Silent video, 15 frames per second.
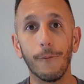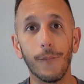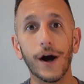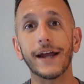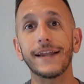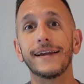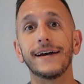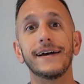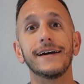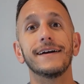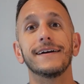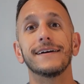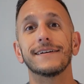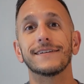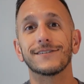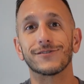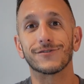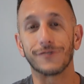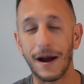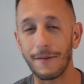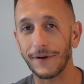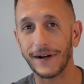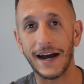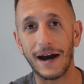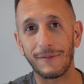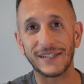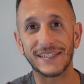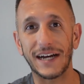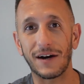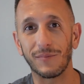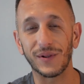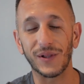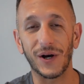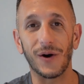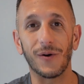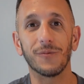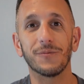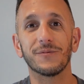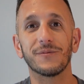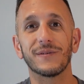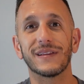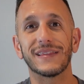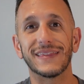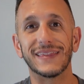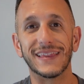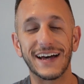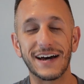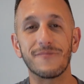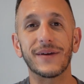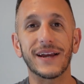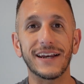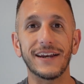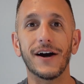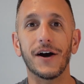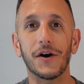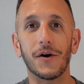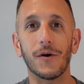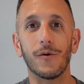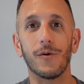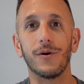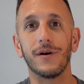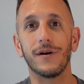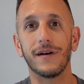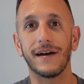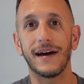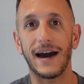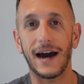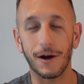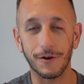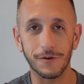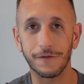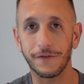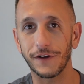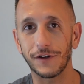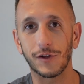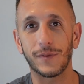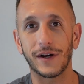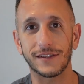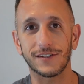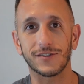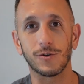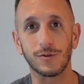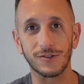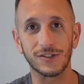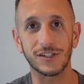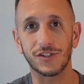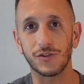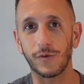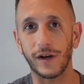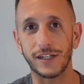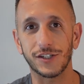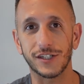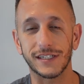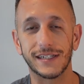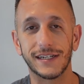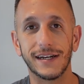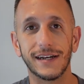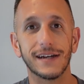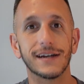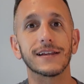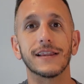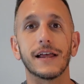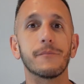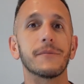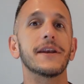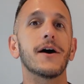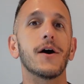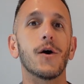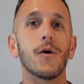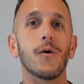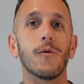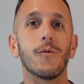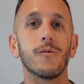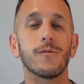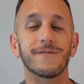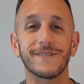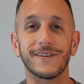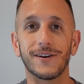But drop a comment down below. Let me know how you feel about this whole situation. Let me know,